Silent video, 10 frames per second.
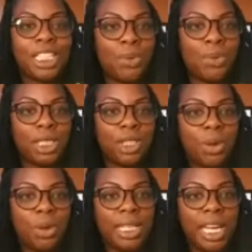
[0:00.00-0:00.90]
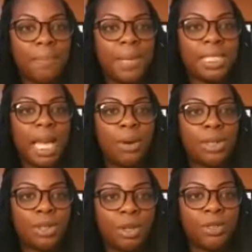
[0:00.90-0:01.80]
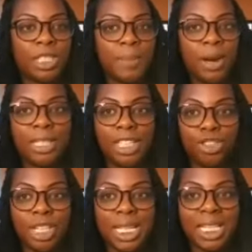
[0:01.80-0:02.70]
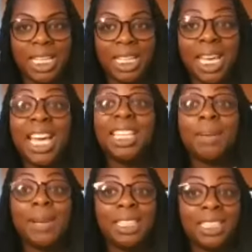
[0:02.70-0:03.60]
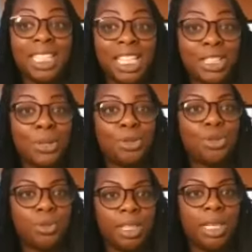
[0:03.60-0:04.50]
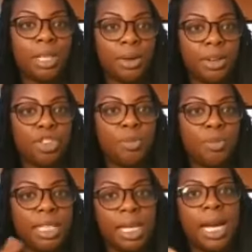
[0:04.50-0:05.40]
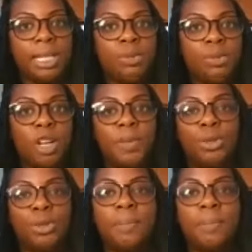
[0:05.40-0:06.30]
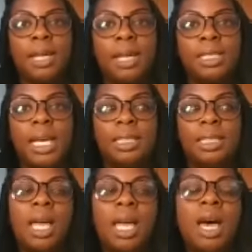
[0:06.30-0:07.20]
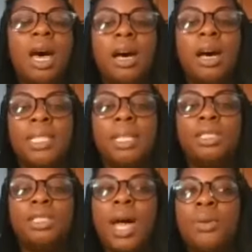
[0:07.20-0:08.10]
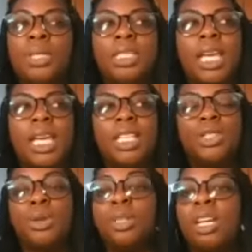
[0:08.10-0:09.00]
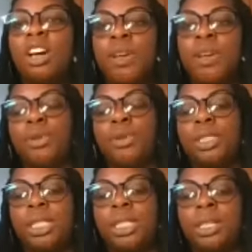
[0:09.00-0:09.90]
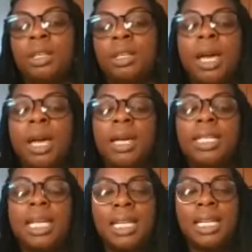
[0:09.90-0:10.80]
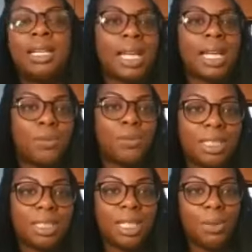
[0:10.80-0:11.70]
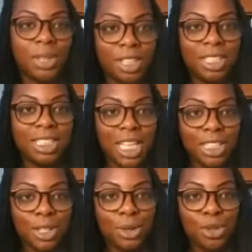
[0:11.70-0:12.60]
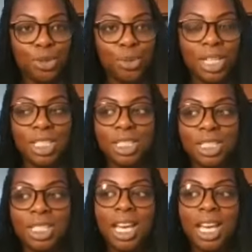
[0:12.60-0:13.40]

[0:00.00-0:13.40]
I wanted to do on campus that I was nervous about initiating that my success coach really encouraged me and kind of walked me through that process. Um, and so I would say starting off my first year, getting connected with, this, with a success coach was